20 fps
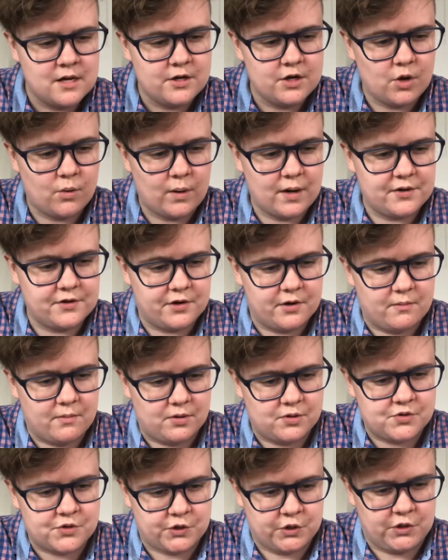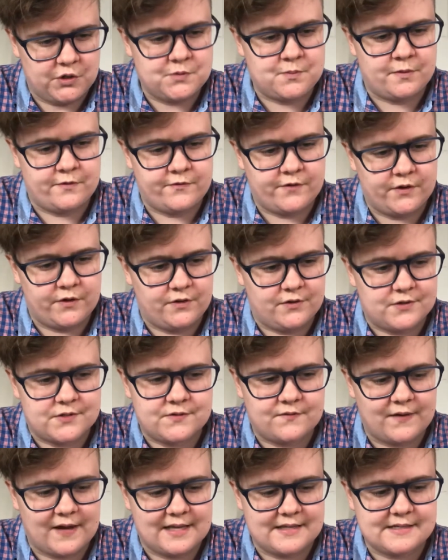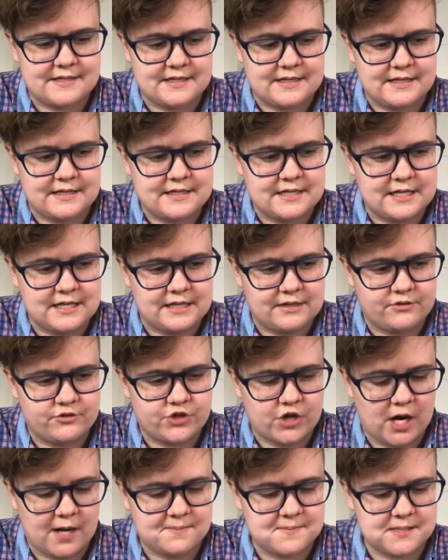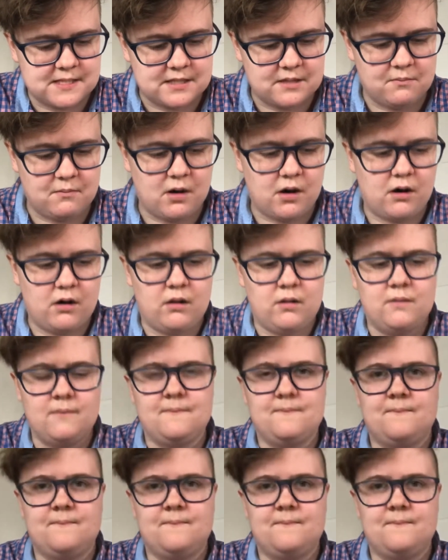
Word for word: No wonder most girls prefer those fancy teen shops at the mall.